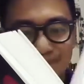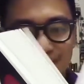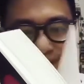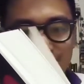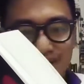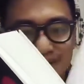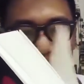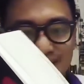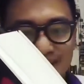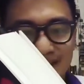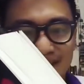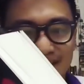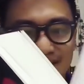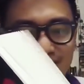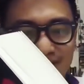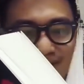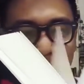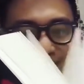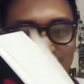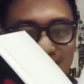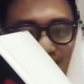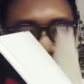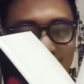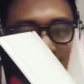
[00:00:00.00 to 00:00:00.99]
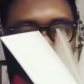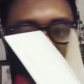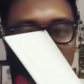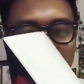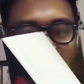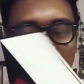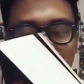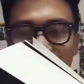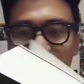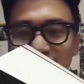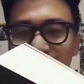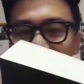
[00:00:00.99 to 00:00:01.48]
Alright.
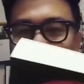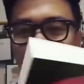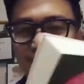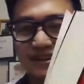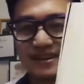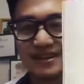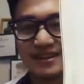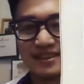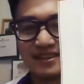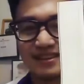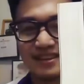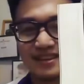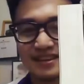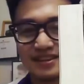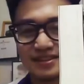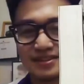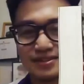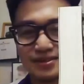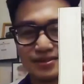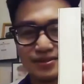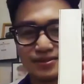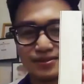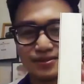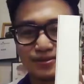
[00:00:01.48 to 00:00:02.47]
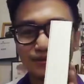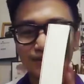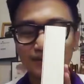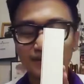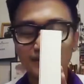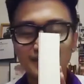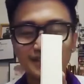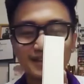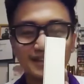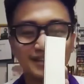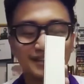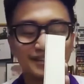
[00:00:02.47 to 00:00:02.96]
Oh, it's very thick too, and
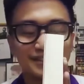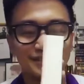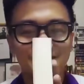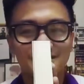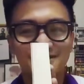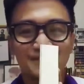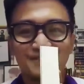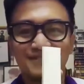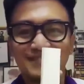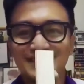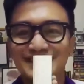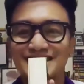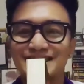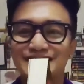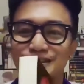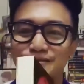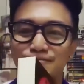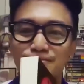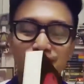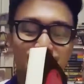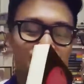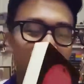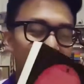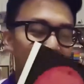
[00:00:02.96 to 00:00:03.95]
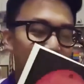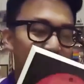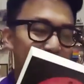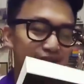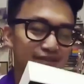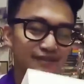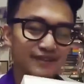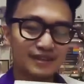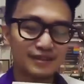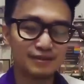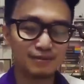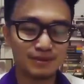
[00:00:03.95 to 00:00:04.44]
it's like, oh my god, perfect.
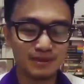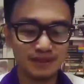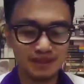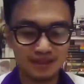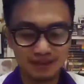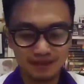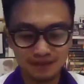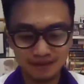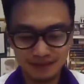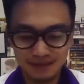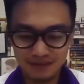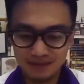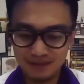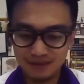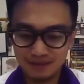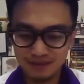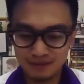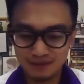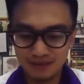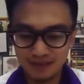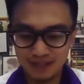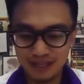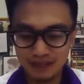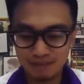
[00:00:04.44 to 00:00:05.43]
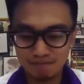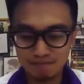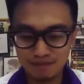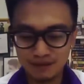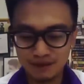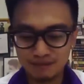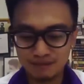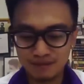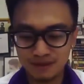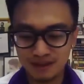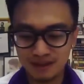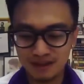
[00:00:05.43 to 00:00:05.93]
This will keep me
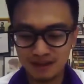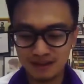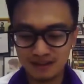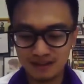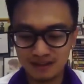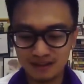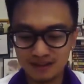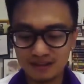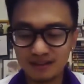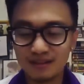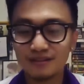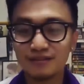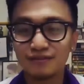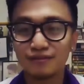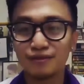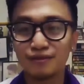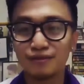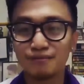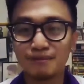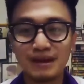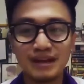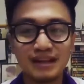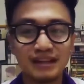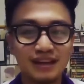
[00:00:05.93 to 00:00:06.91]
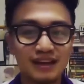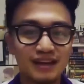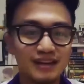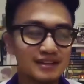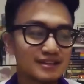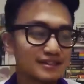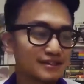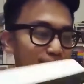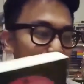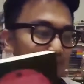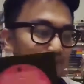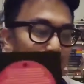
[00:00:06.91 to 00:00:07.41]
up along for many
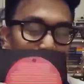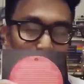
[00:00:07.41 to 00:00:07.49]
nights.